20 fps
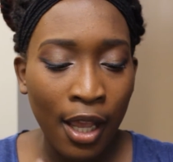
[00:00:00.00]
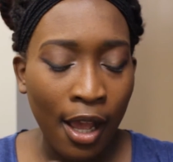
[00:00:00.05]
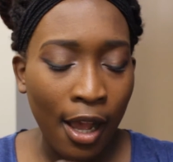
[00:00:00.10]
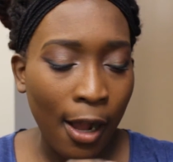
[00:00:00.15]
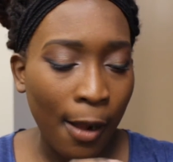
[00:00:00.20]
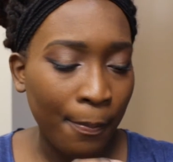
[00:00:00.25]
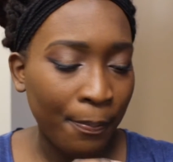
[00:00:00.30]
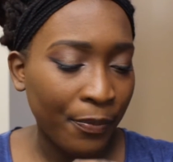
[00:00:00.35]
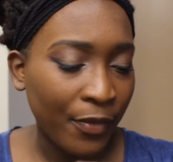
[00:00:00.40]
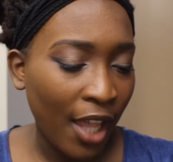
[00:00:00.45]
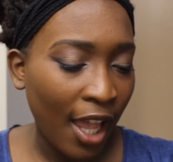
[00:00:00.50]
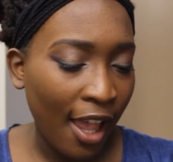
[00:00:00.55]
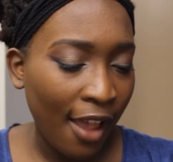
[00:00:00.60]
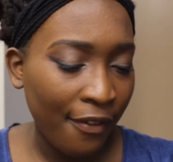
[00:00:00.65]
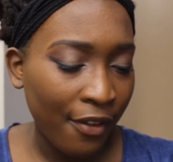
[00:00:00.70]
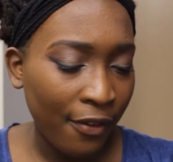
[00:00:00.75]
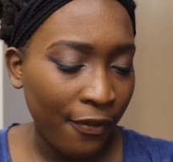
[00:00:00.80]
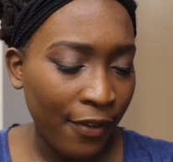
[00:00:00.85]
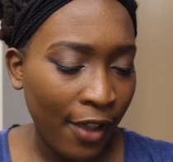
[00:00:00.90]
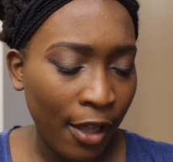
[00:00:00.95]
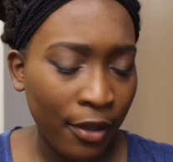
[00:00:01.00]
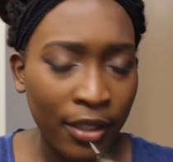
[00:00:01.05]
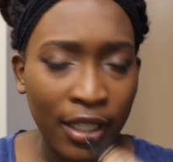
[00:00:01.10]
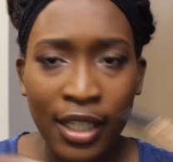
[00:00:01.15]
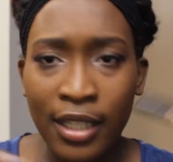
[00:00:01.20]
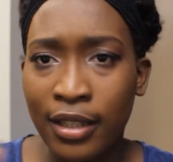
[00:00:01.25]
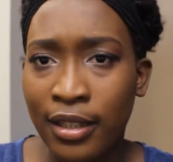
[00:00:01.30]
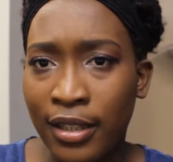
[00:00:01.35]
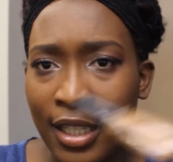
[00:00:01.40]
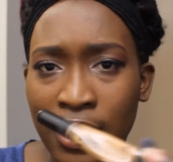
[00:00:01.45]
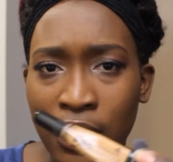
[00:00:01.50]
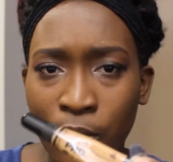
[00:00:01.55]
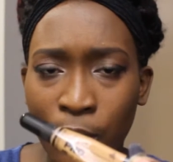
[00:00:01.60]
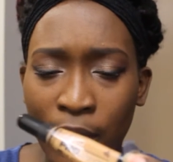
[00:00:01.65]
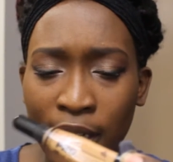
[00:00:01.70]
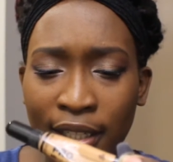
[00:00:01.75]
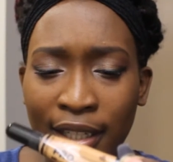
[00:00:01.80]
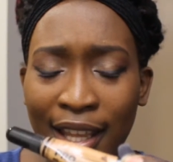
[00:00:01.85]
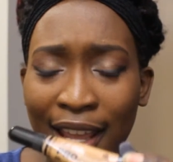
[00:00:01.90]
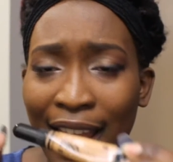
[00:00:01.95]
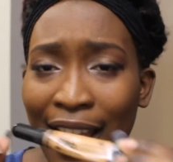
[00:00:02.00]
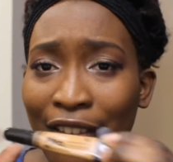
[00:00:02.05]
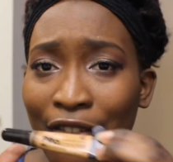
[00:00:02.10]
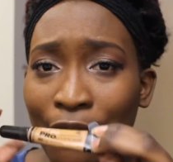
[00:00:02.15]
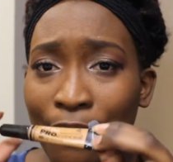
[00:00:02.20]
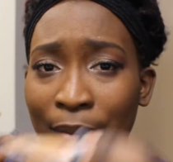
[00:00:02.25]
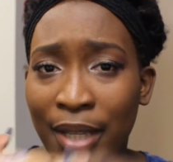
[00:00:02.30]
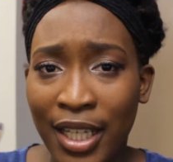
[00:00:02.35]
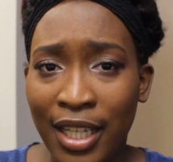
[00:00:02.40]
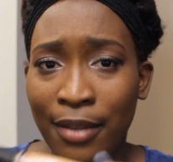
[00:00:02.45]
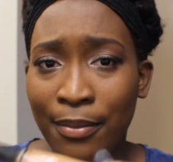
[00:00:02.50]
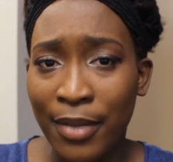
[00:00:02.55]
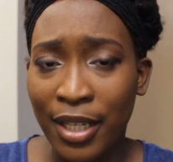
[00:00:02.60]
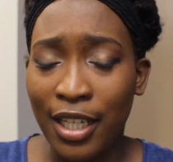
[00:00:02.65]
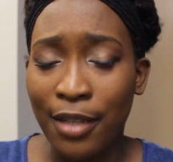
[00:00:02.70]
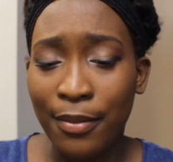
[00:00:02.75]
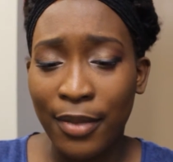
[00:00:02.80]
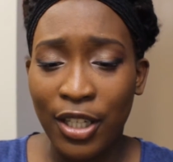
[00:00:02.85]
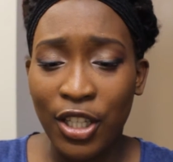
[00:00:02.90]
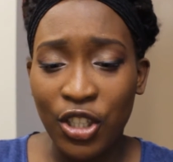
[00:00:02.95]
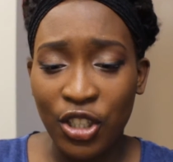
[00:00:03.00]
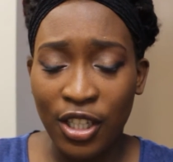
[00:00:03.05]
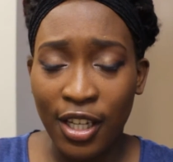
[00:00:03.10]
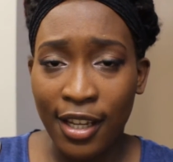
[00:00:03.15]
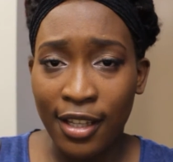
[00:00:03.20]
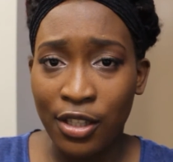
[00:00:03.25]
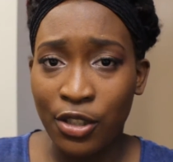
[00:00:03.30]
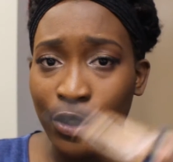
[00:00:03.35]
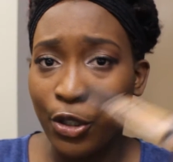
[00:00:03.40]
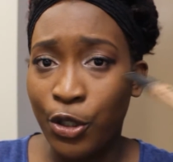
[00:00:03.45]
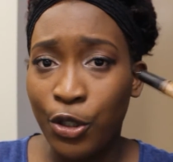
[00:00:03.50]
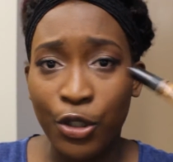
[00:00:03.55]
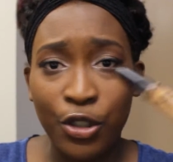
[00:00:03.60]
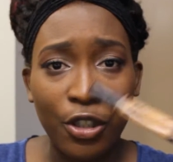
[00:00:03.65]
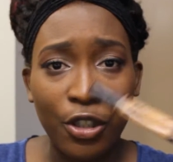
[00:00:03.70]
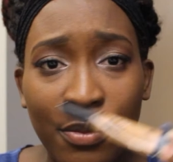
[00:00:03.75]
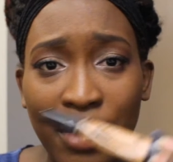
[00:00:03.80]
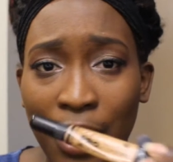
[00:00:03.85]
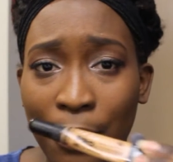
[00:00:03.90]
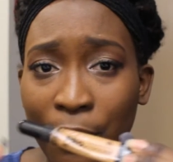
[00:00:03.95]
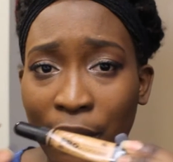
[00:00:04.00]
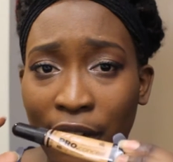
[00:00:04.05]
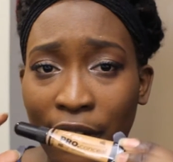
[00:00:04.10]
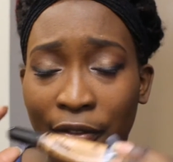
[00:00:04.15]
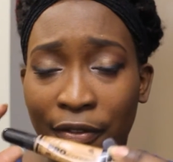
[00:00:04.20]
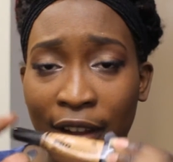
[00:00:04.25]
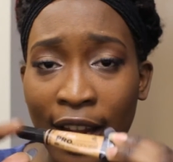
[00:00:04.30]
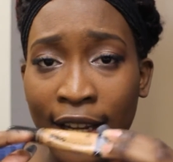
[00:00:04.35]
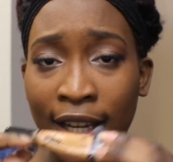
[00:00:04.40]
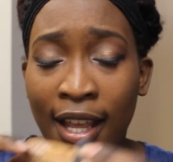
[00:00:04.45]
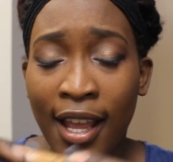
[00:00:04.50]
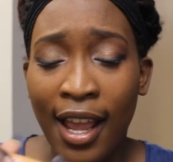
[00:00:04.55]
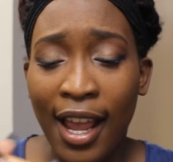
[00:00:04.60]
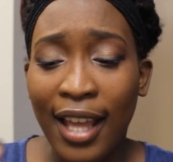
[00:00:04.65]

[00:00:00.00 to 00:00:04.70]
I haven't found, in this one they have many shades, so you be able to find.